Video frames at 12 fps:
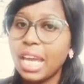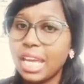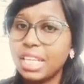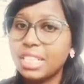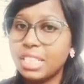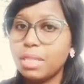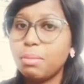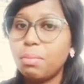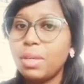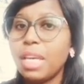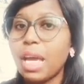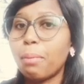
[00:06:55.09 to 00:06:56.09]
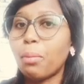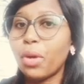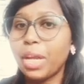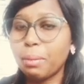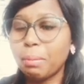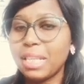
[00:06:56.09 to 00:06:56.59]
SGB
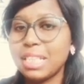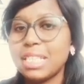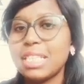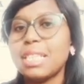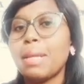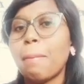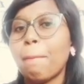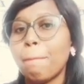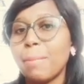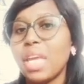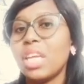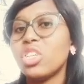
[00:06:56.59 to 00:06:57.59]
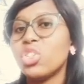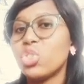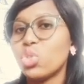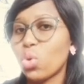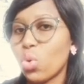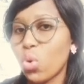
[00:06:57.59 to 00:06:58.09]
appointments, make
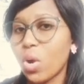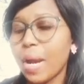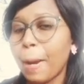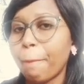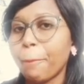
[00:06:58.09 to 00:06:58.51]
sure